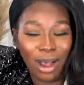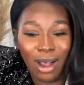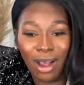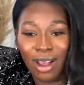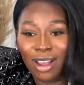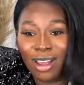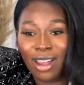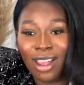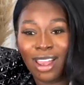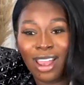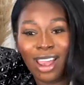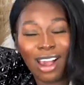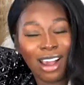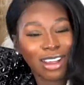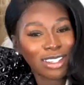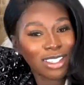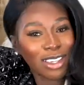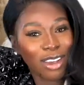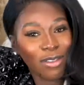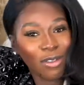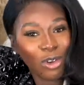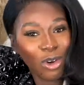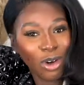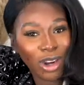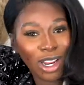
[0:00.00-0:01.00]
But as
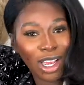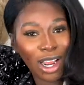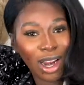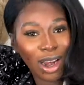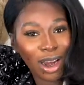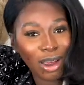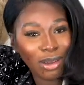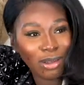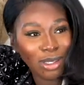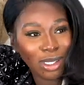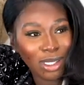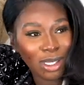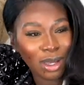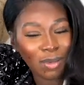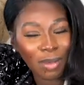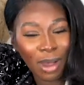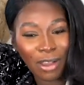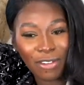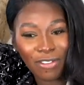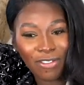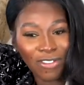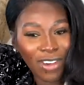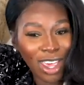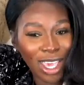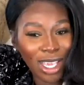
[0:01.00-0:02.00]
I've got it close to
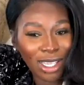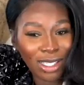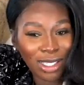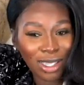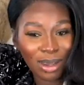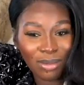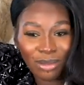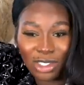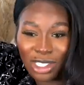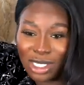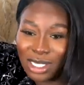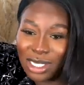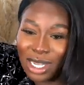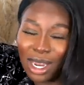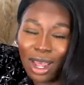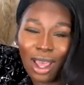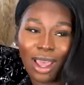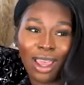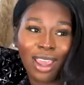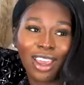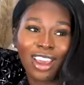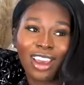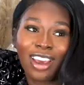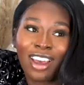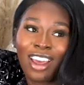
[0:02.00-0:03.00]
my face, I'm just
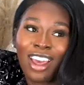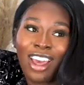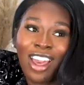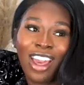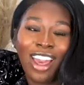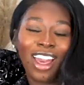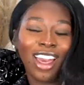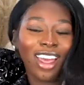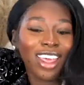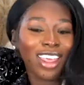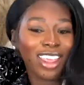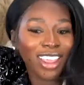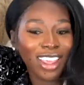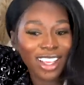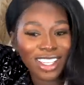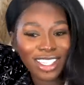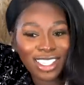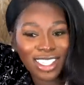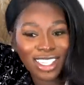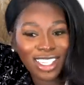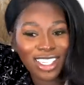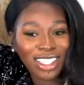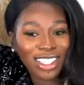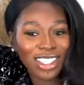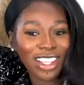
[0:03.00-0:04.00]
like,
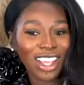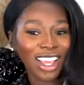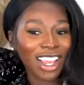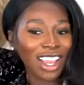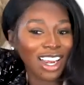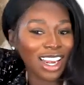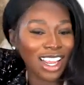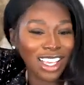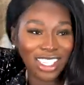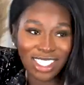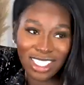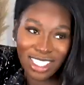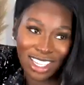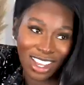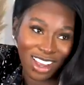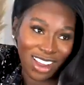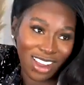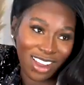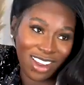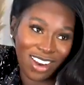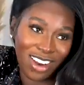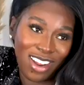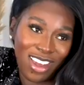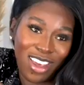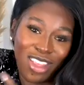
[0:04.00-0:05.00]
this is the
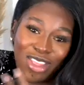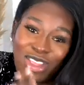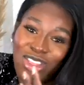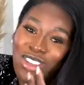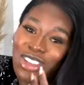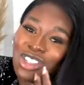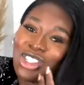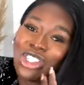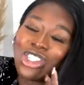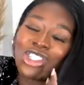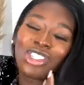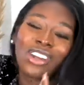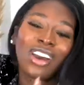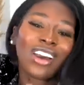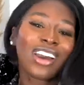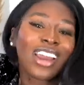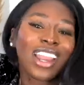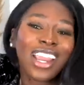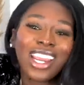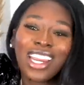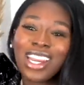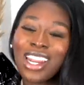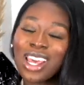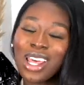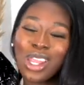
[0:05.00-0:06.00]
glisten, the
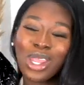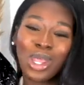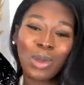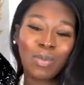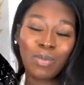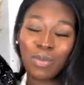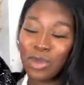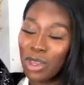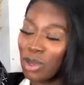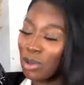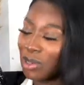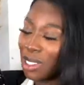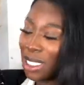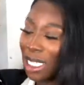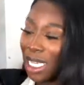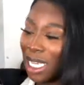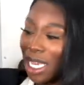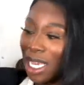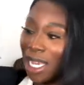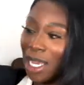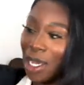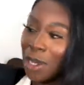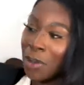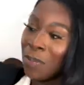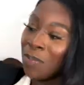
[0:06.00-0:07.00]
shine, the
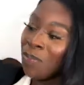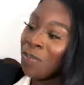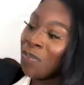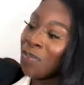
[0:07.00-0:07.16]
beauty.